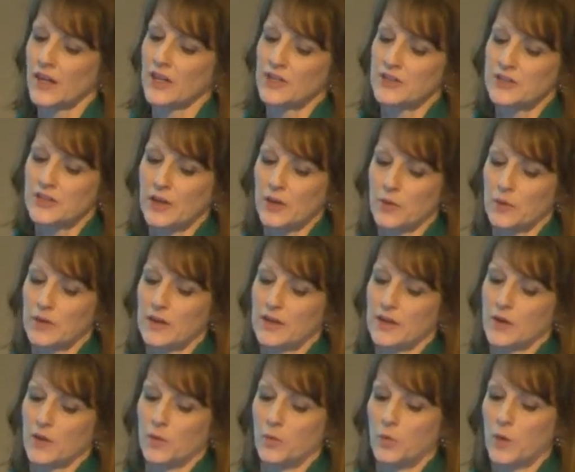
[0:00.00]

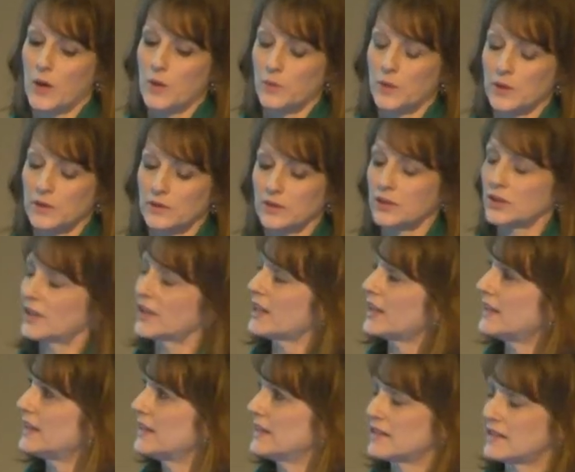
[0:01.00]
So what we'll look
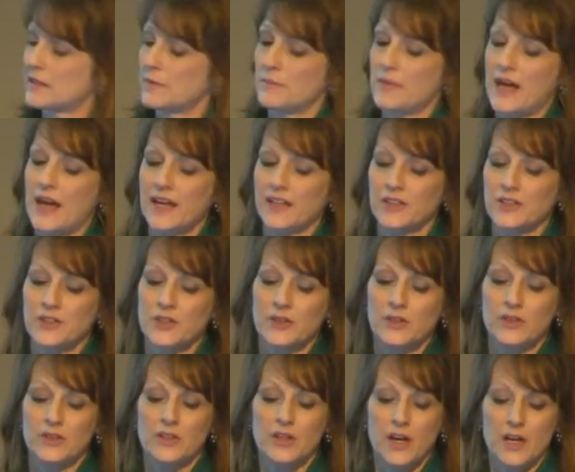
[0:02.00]
at is the
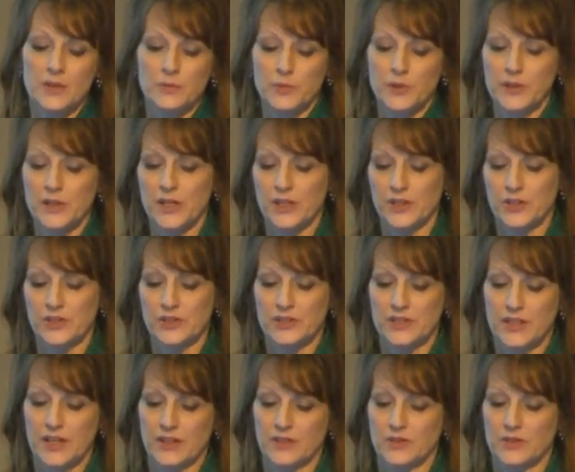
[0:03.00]
magnitude of the cotton production
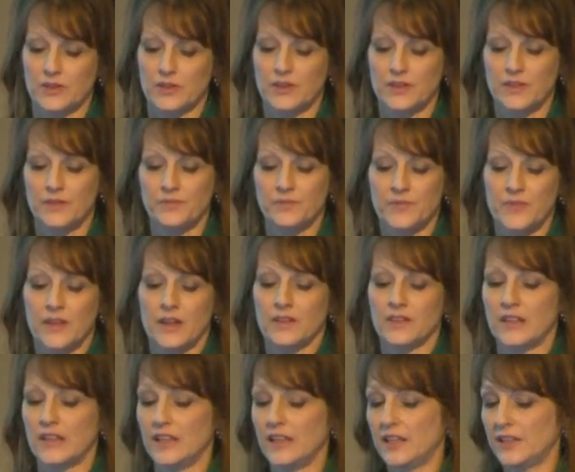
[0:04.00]
sector,
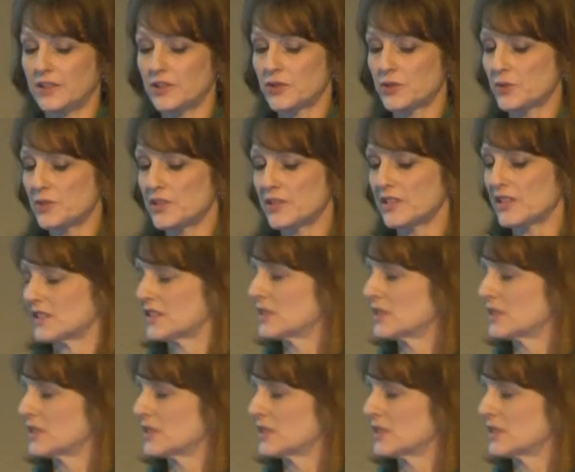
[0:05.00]
the industries that